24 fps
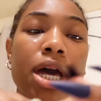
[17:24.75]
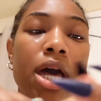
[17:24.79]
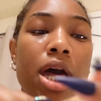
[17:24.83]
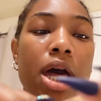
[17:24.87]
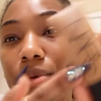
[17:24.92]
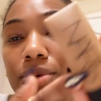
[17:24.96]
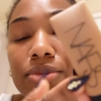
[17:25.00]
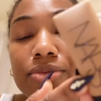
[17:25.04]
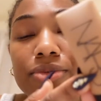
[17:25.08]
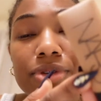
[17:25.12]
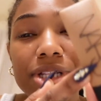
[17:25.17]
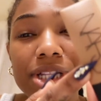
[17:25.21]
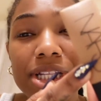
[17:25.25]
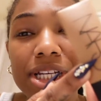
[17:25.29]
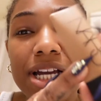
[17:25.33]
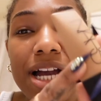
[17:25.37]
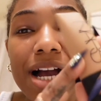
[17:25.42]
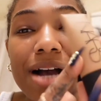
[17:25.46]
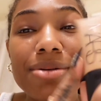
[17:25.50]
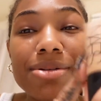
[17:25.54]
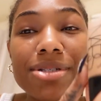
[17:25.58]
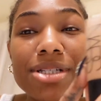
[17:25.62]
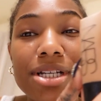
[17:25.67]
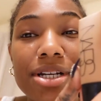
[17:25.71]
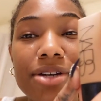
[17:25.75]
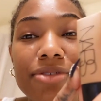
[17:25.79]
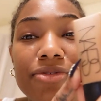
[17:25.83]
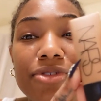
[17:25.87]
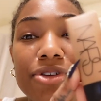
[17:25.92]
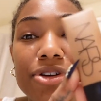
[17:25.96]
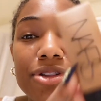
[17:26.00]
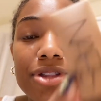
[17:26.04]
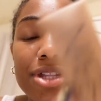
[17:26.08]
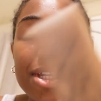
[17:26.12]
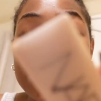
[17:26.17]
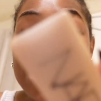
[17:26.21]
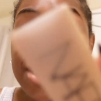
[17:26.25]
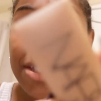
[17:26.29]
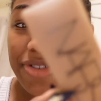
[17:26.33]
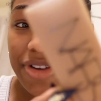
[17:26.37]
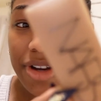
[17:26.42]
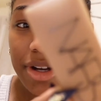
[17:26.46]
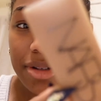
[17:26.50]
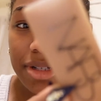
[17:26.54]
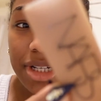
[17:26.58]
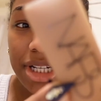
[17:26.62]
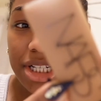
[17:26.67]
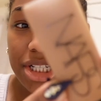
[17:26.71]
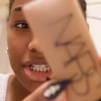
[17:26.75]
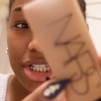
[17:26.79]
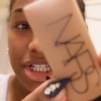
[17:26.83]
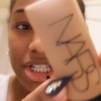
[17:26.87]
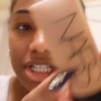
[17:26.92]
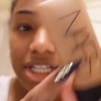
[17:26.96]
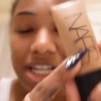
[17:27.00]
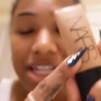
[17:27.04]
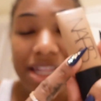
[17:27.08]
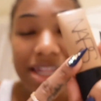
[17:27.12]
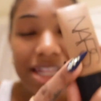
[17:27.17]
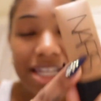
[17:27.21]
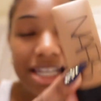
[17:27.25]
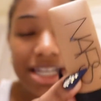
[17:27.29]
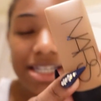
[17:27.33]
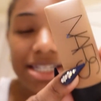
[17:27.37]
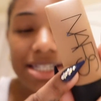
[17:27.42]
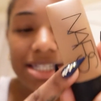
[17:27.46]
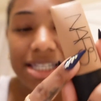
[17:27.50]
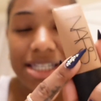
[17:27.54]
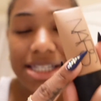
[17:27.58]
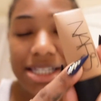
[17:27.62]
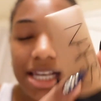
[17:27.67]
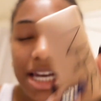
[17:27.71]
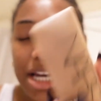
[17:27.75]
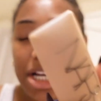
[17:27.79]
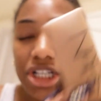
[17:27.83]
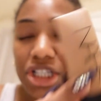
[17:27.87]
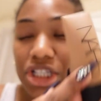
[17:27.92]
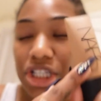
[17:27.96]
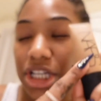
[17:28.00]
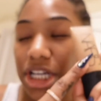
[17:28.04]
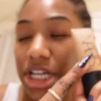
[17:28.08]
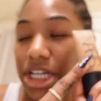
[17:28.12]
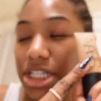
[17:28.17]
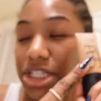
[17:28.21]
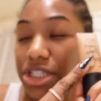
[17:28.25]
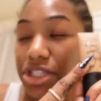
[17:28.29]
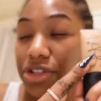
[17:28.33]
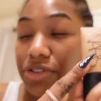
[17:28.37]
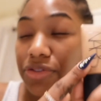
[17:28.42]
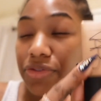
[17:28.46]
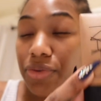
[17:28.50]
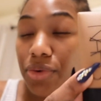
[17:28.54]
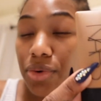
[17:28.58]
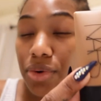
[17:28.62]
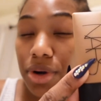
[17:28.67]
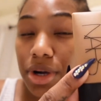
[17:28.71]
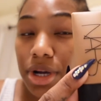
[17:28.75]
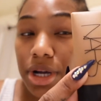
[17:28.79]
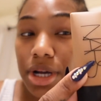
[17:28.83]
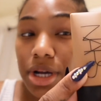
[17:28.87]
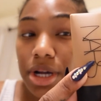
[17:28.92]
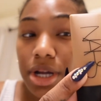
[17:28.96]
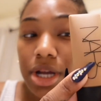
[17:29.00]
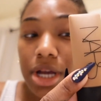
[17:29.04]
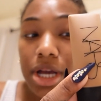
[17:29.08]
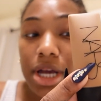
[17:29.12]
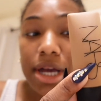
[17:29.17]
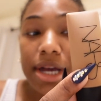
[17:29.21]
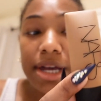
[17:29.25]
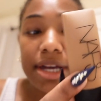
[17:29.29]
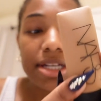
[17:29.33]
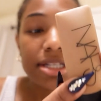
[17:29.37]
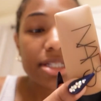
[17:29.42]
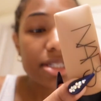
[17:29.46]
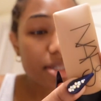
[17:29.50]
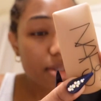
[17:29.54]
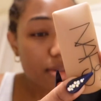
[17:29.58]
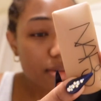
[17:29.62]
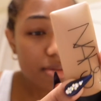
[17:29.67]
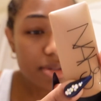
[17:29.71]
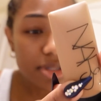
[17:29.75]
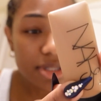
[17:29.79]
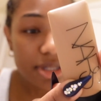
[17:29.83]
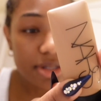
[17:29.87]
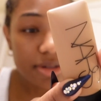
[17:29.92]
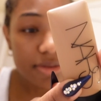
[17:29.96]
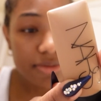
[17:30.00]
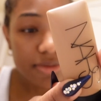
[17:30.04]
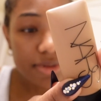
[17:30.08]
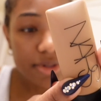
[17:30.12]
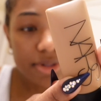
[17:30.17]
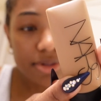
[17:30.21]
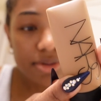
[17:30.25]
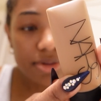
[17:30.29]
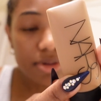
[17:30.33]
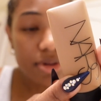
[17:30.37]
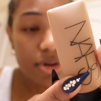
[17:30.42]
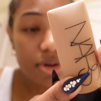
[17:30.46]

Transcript: When really I was looking for this foundation, and this is actually a Sephora exclusive. So you can